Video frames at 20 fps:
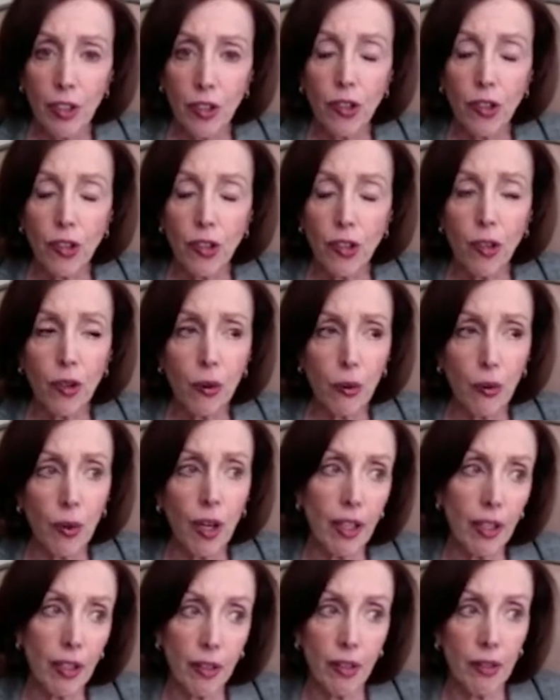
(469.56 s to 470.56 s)
so
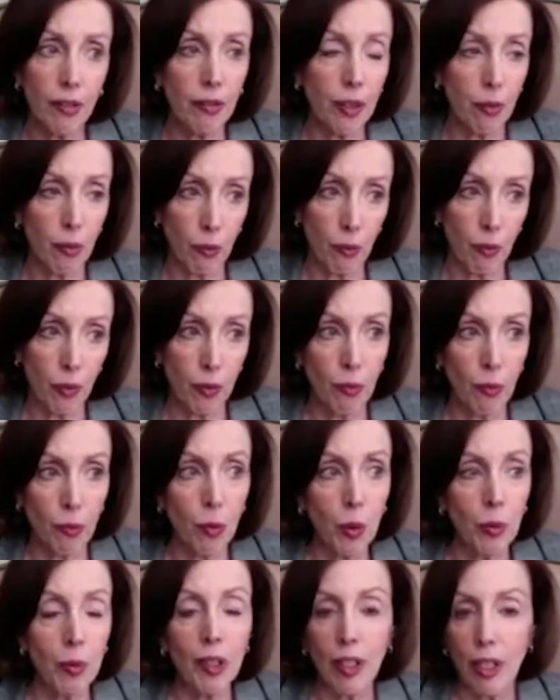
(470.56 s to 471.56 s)
the
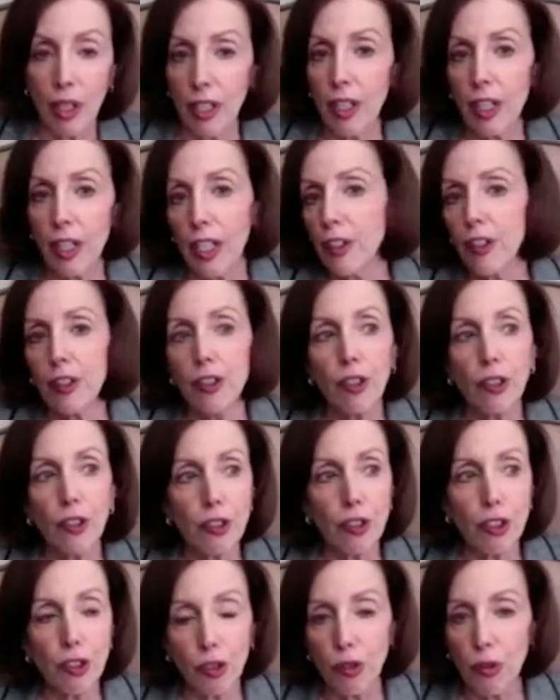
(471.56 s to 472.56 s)
woman that I hired,
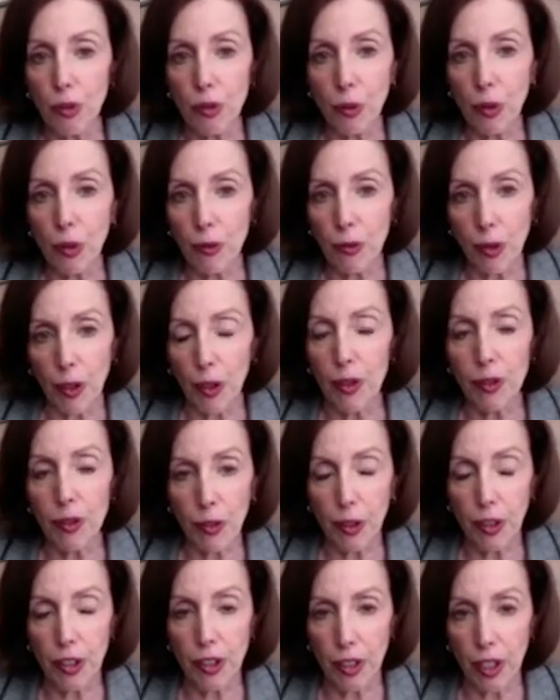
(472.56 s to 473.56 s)
her children were very,
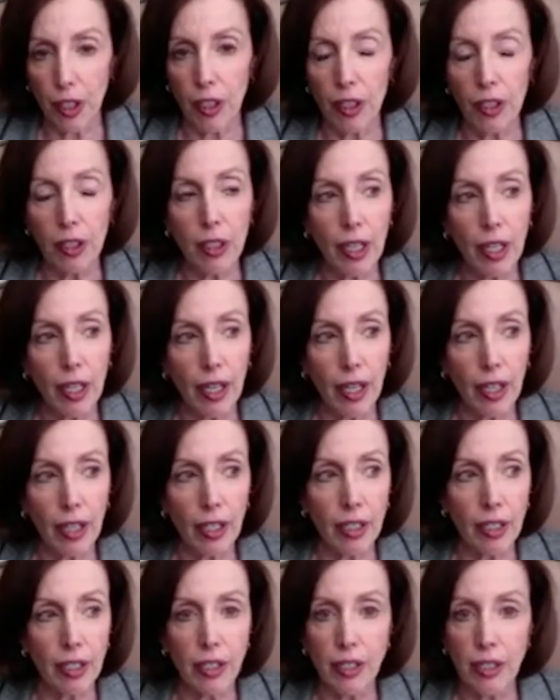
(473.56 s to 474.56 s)
very young,
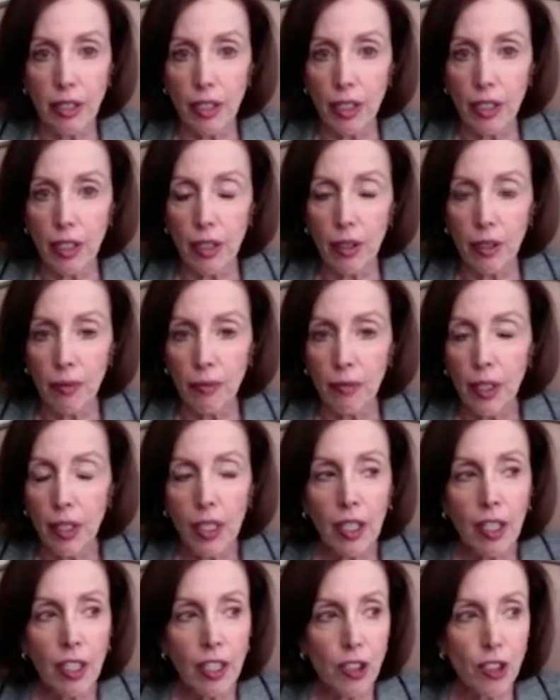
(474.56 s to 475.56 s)
and
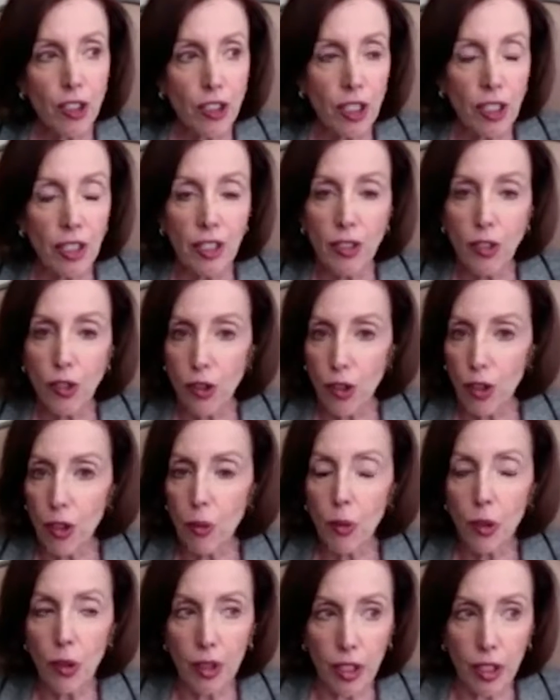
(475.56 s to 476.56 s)
she
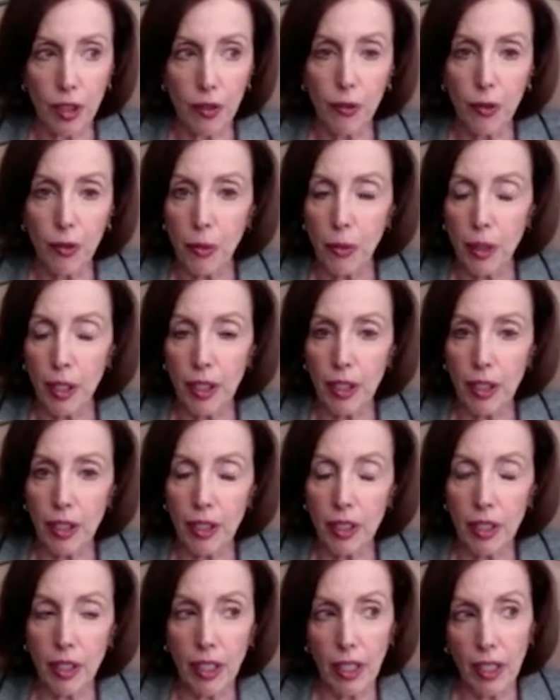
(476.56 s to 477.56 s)
started working for
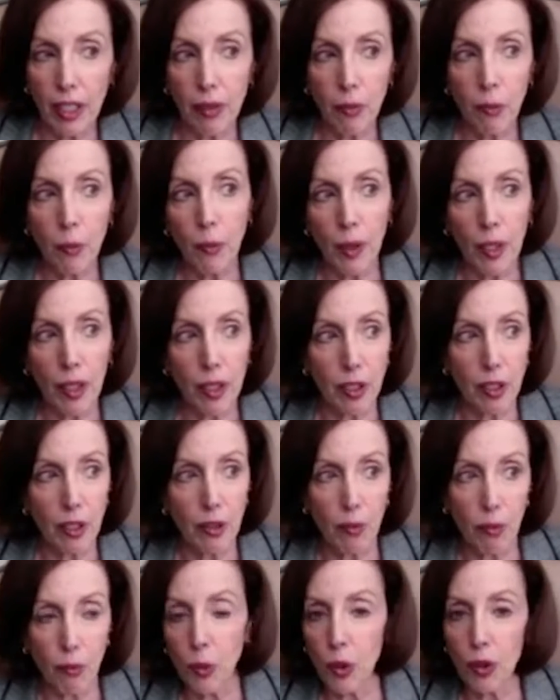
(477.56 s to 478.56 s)
me and
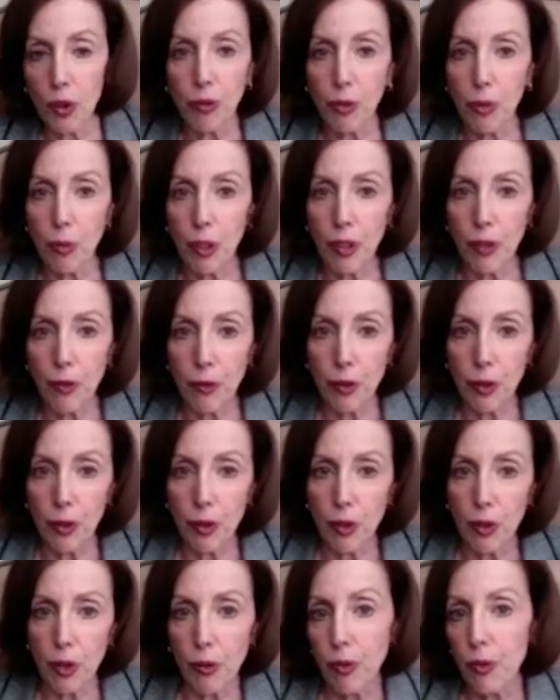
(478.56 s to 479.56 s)
had worked for me
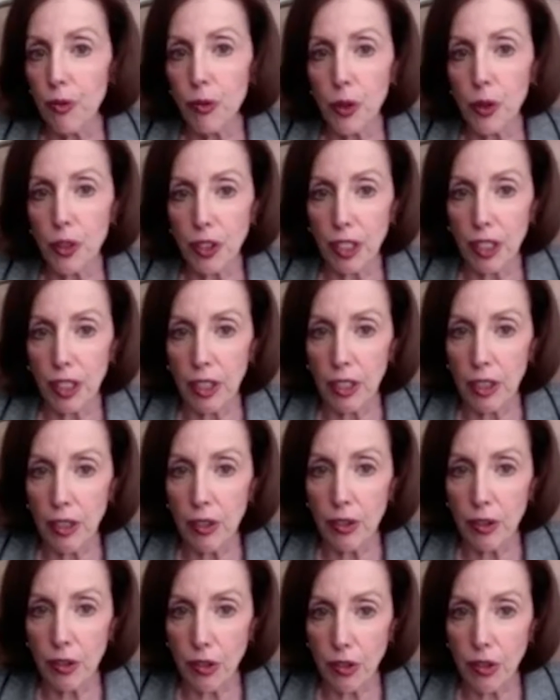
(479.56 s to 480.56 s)
for over 14
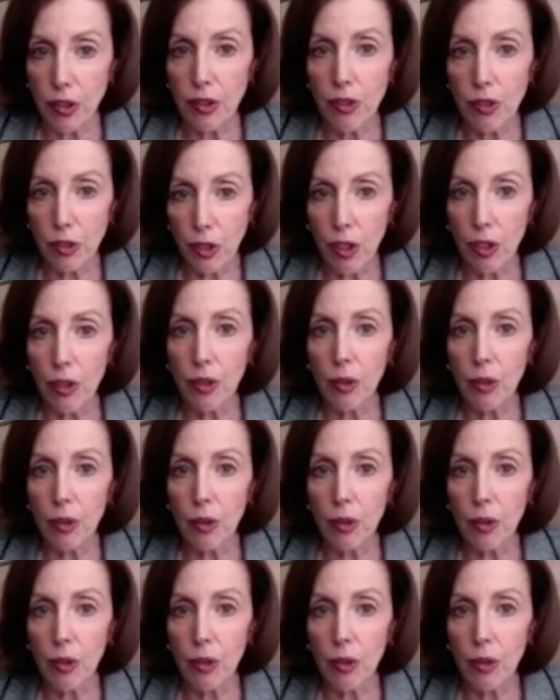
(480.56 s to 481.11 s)
years. So,